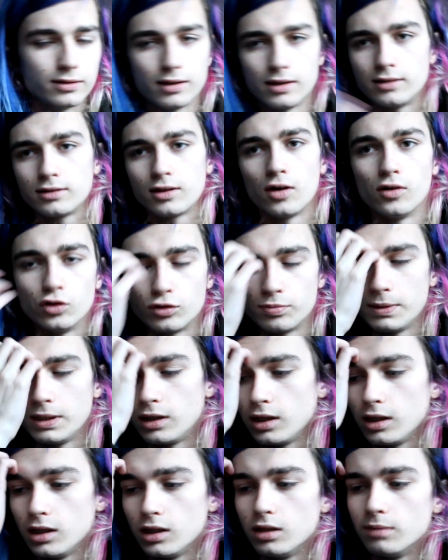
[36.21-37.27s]
It's going to be
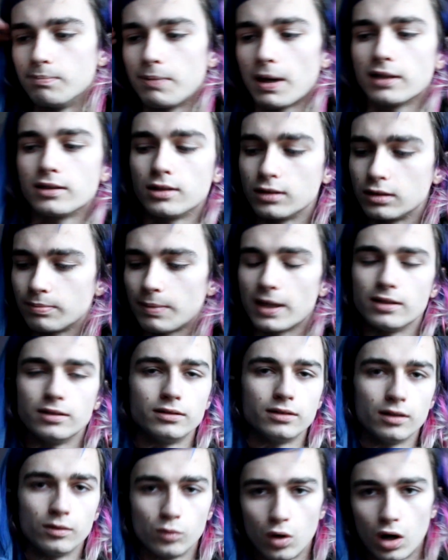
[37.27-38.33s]
the better space
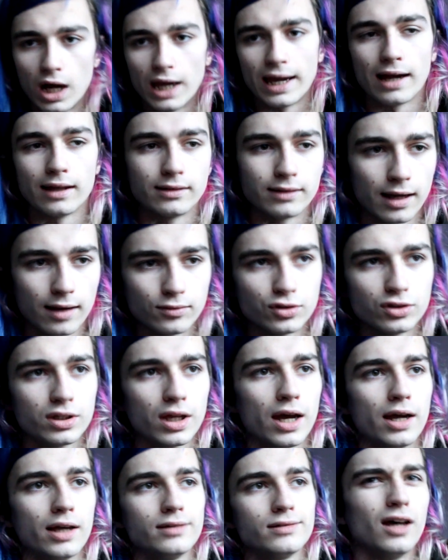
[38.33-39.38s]
than what I had
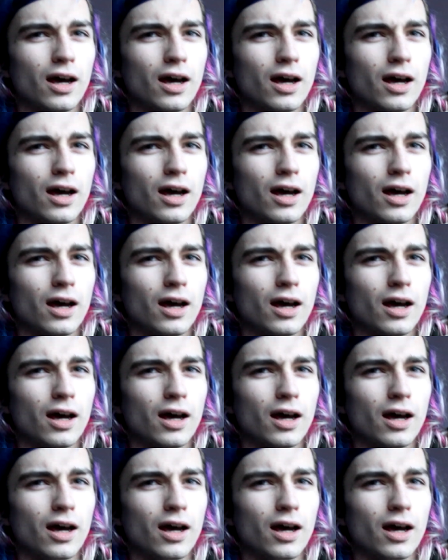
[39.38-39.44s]
downstairs.